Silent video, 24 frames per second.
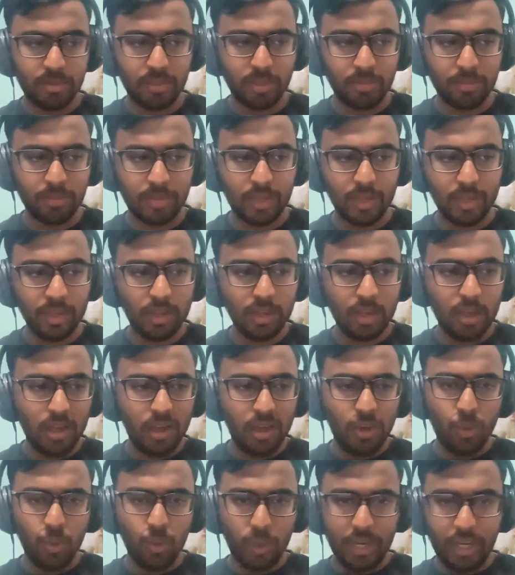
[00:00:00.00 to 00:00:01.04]
something
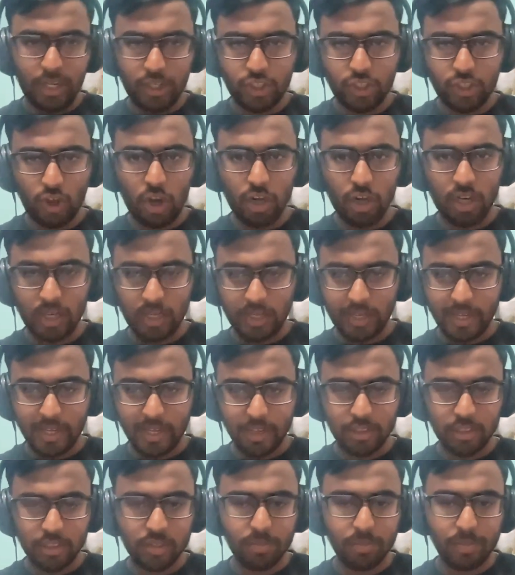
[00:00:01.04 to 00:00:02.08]
very short and
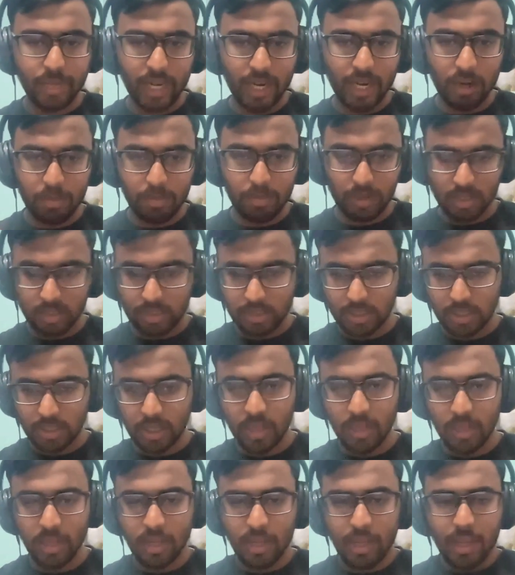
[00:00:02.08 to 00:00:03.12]
crisp, make it personal.
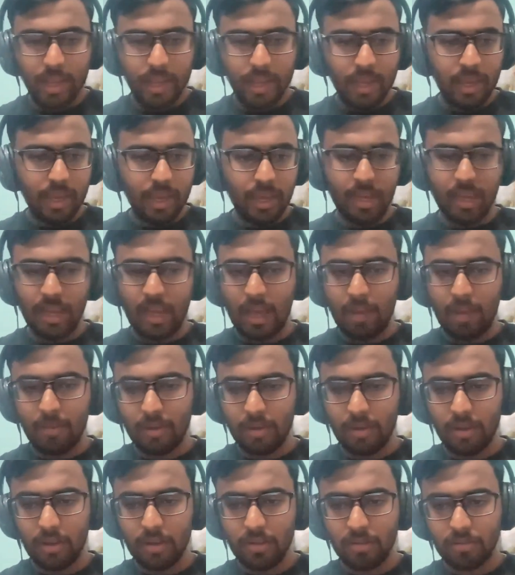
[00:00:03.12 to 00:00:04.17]
Hey,
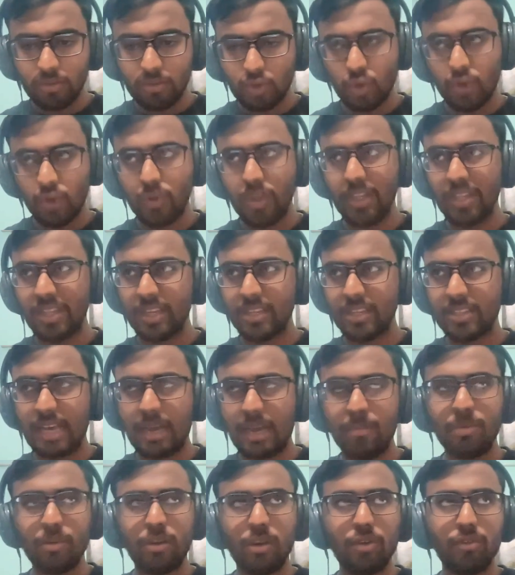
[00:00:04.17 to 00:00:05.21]
so in the
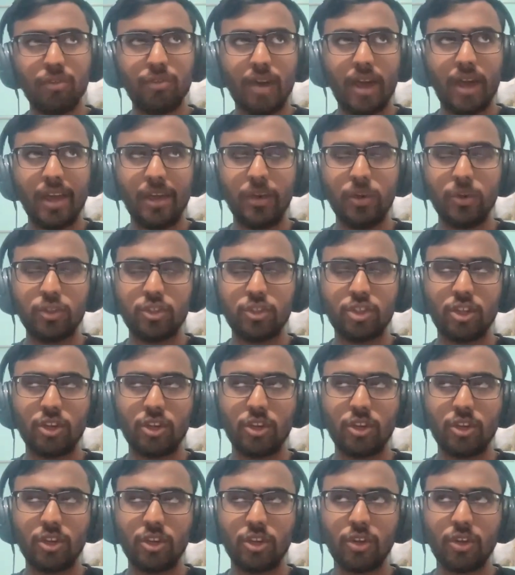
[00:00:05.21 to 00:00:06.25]
example of Ayush,
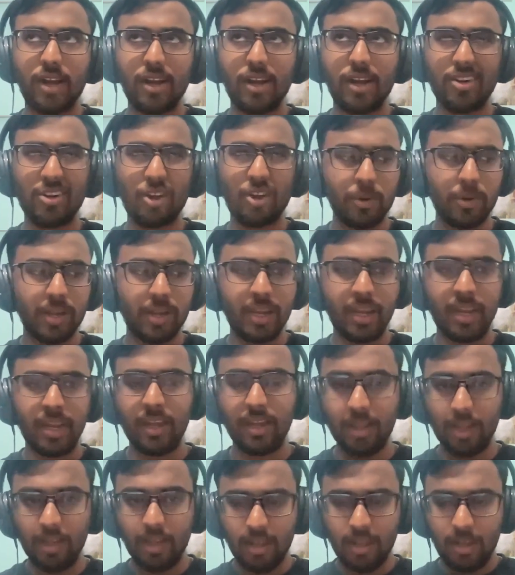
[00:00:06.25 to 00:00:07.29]
I talked about, hey,
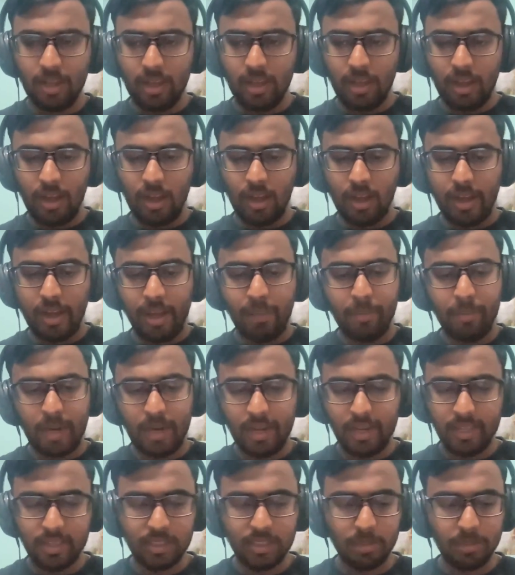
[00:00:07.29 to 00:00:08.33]
I'm
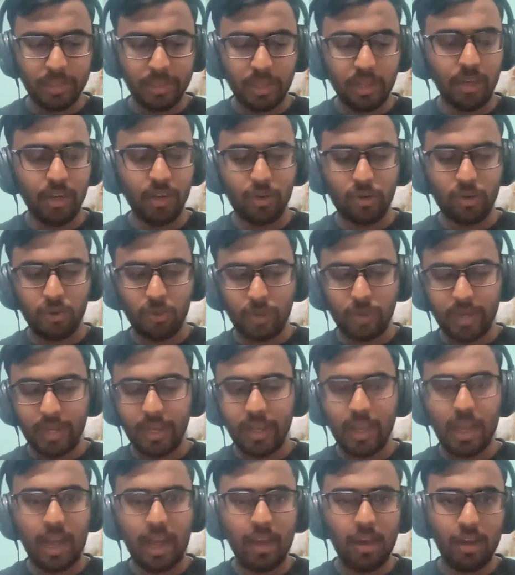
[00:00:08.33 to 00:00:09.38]
building something in
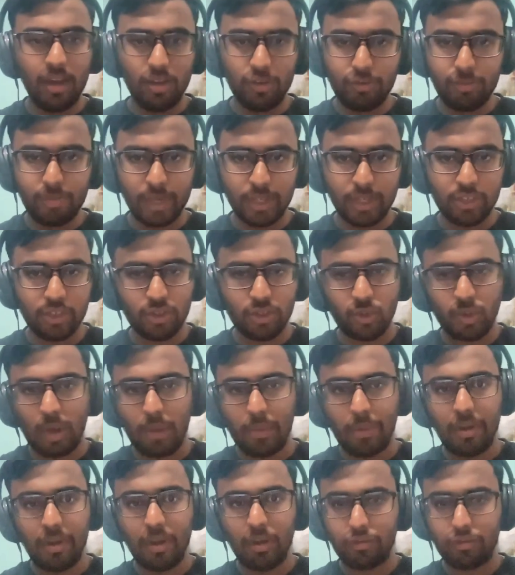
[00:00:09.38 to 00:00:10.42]
recruiting. I love Pesto. I
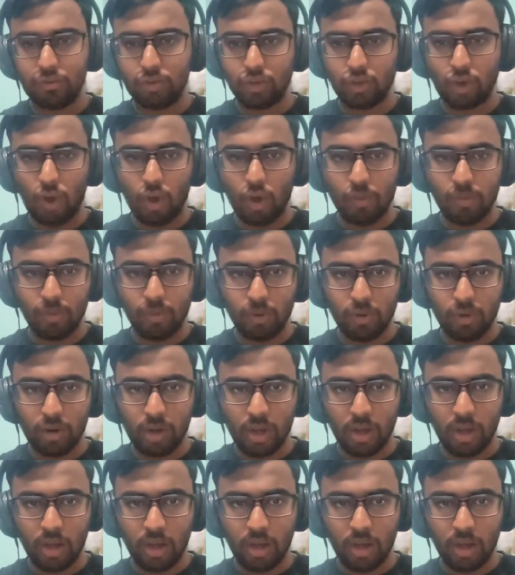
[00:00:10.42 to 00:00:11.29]
would love to talk more